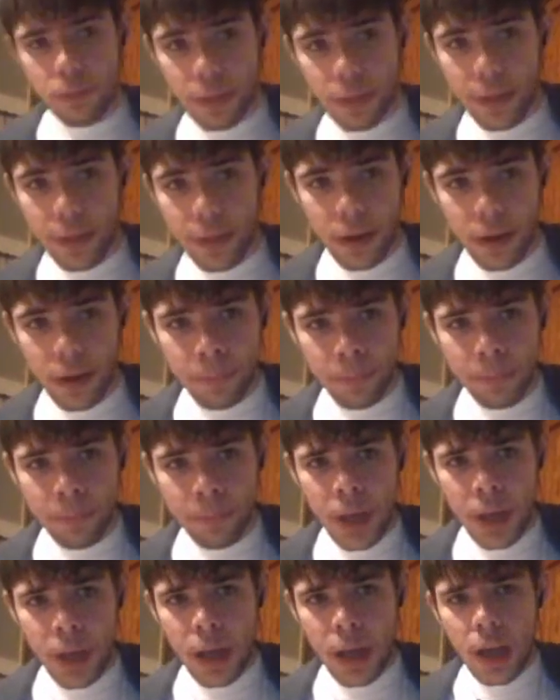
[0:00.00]
Red Baron.
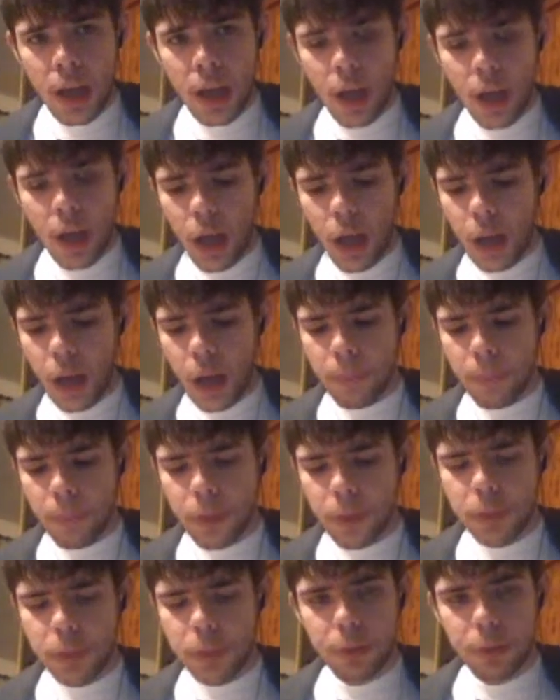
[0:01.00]
Um,
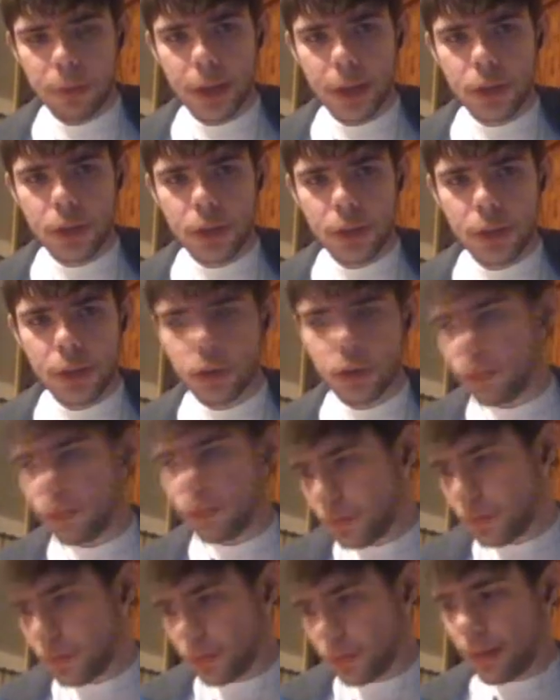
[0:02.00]
those are pretty good too.
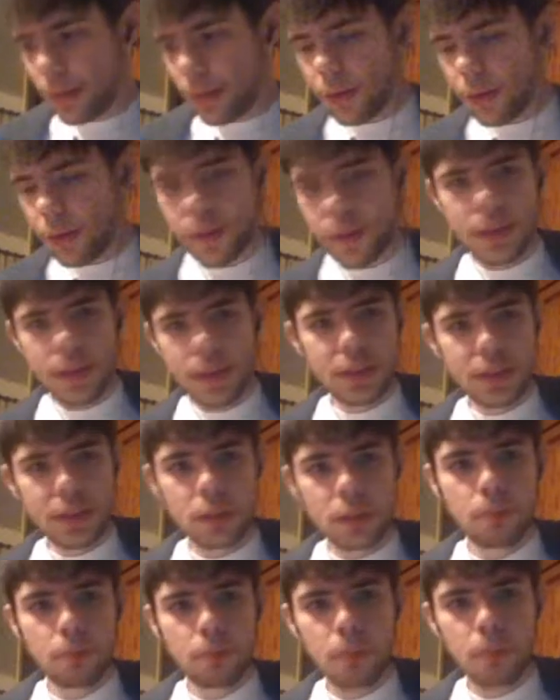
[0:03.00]
They're, they're better than
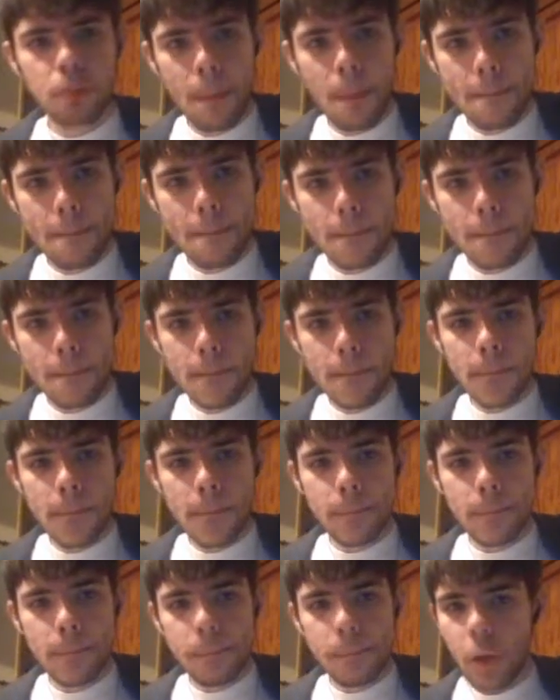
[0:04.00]
this
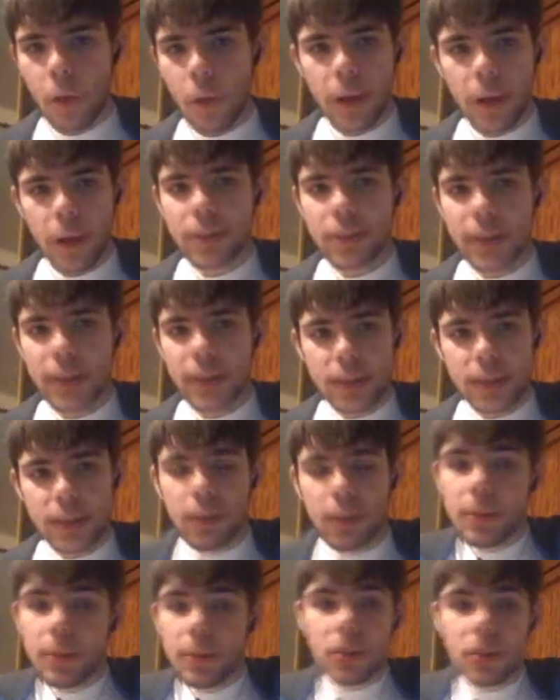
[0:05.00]
okay, so that's
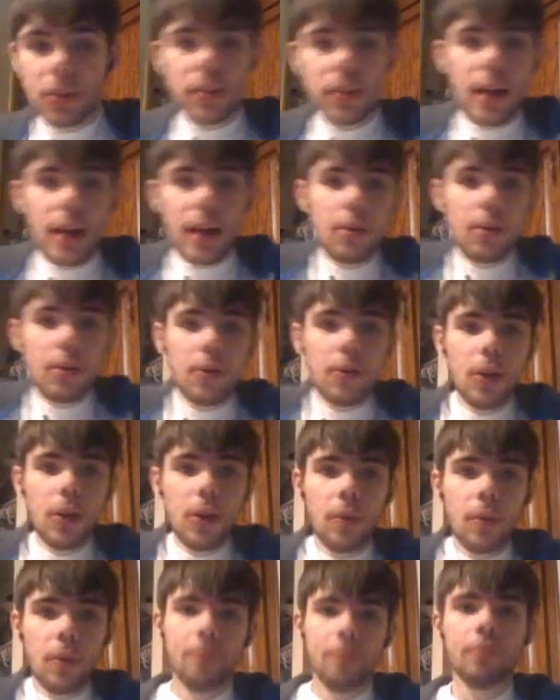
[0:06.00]
pretty much the entire
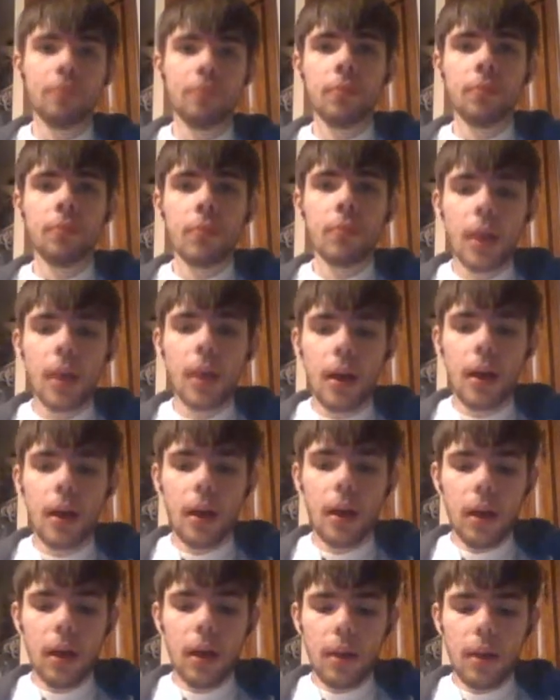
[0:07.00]
review.
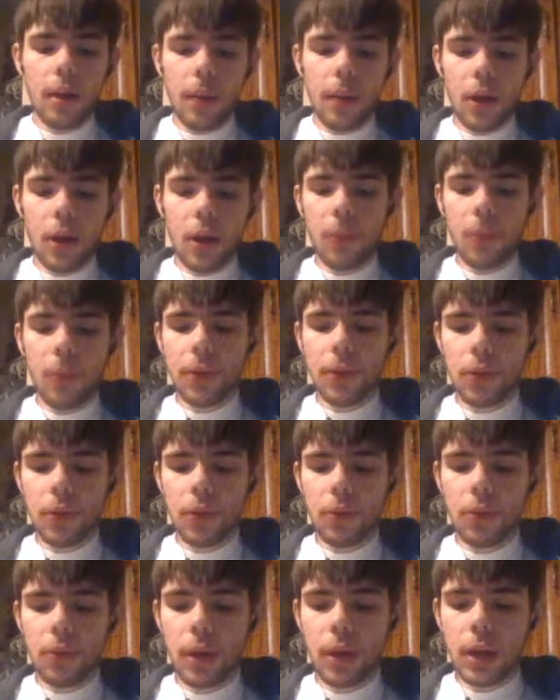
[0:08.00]
Um, I hope
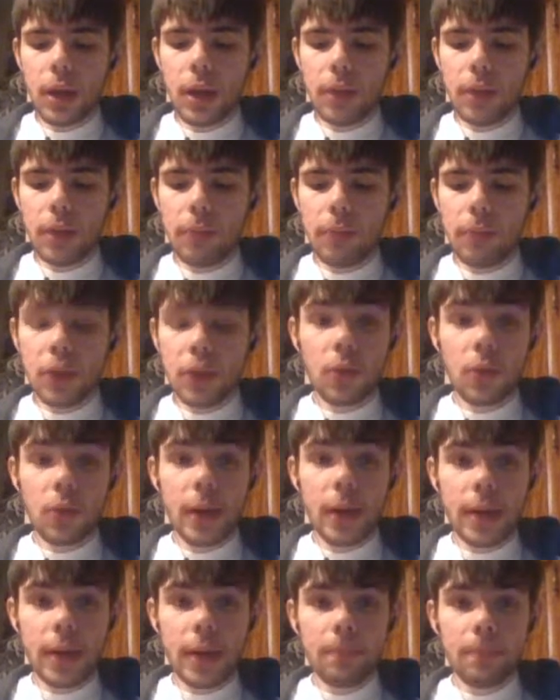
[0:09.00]
you uh,
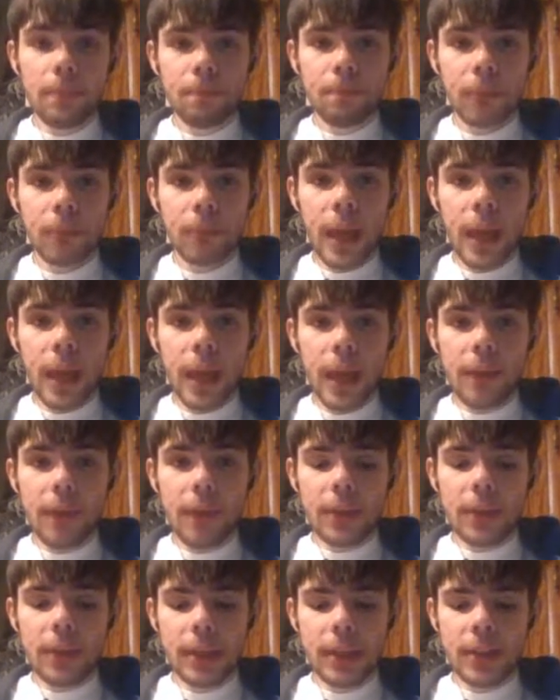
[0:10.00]
enjoyed it, and
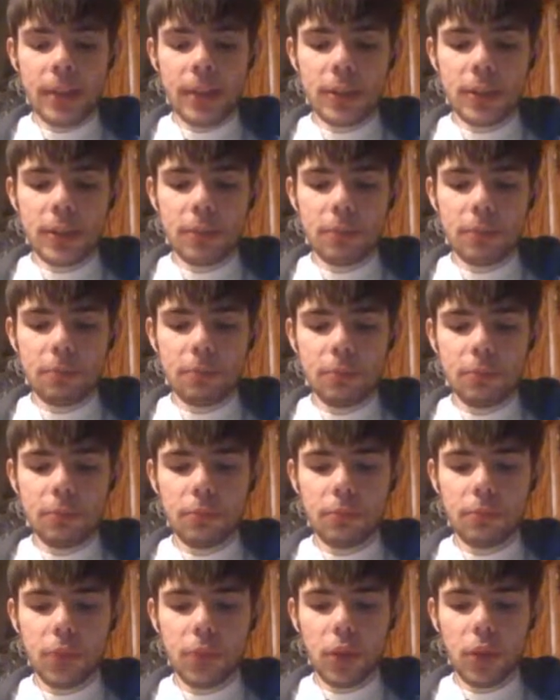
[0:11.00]
if you didn't,
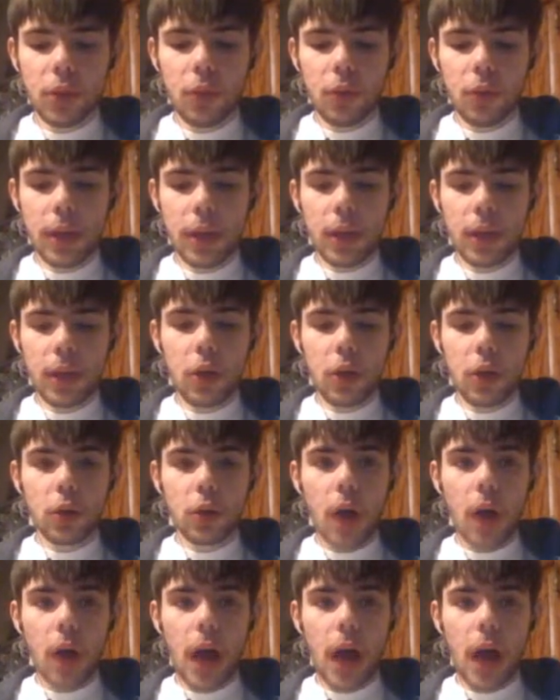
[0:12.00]
you can go
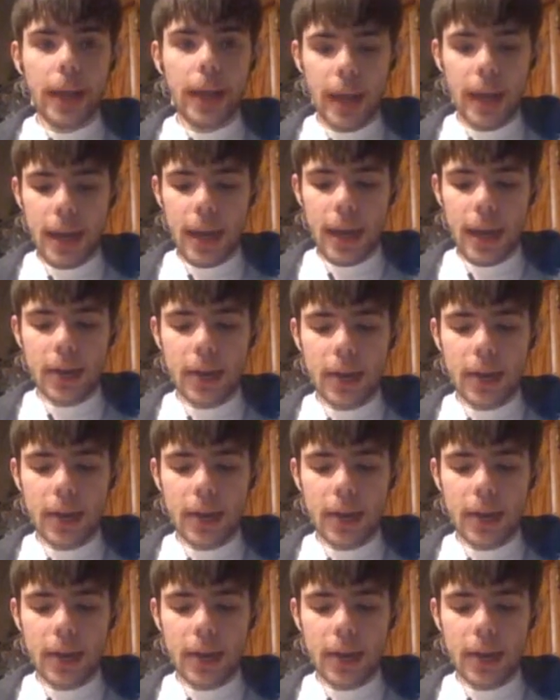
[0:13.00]
cry in a